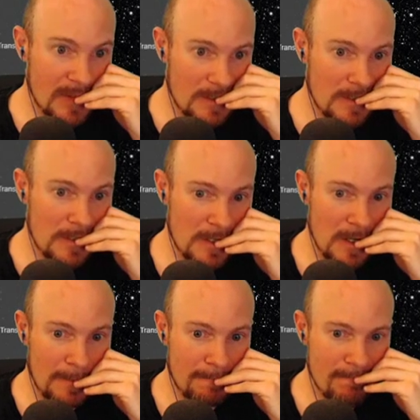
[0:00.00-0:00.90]
I don't
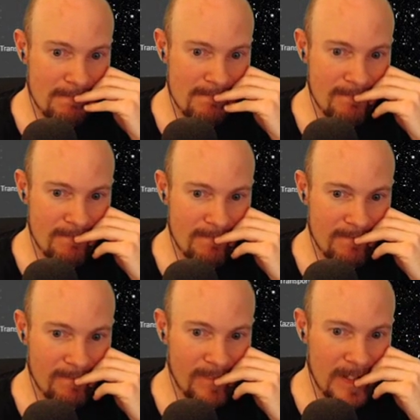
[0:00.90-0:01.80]
know.
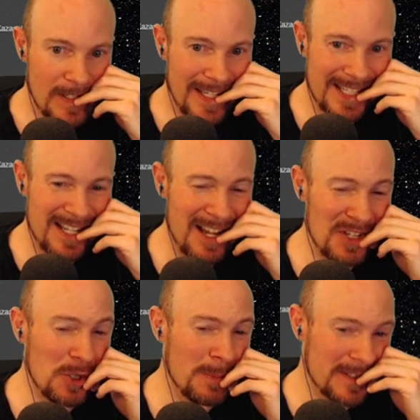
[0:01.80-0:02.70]
It's got
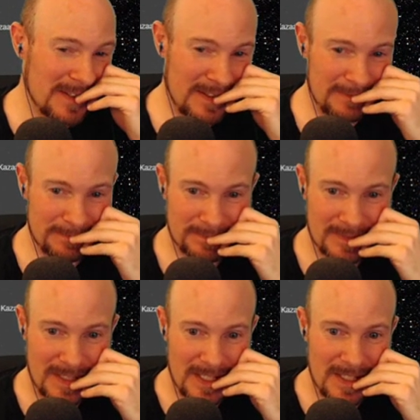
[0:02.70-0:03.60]
humans.
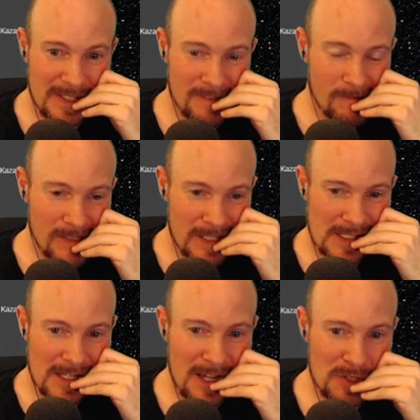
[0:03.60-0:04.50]
It's
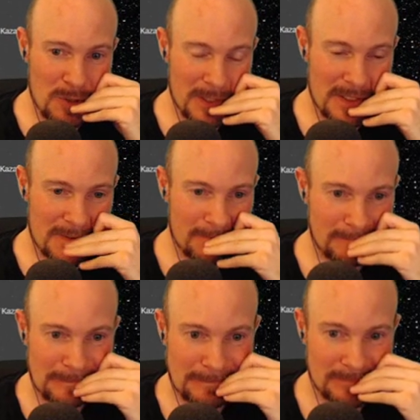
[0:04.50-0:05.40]
got humans.
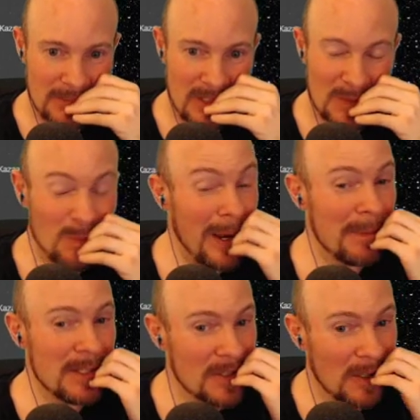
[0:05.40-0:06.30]
Its
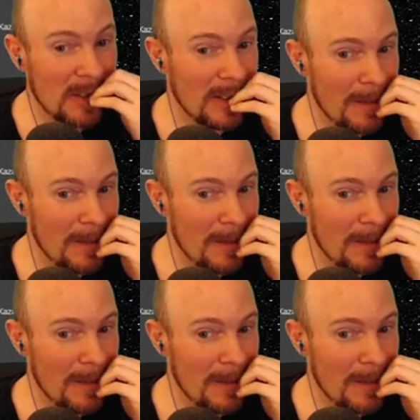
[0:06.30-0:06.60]
weapons are